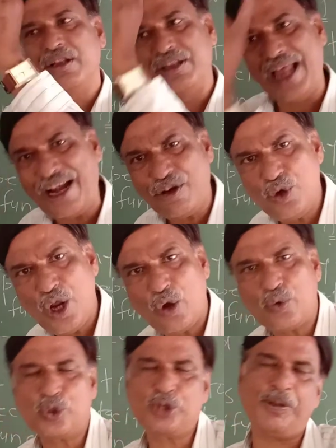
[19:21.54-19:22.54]
that you
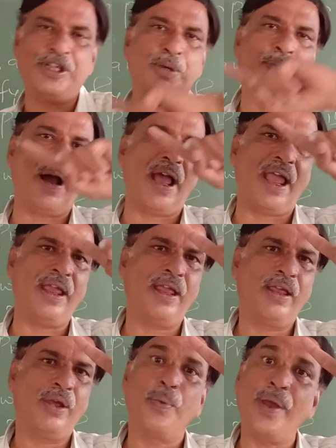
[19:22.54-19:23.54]
have to
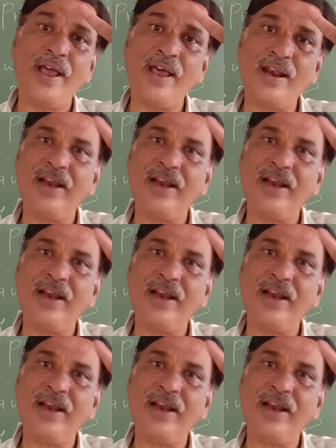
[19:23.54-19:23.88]
specify where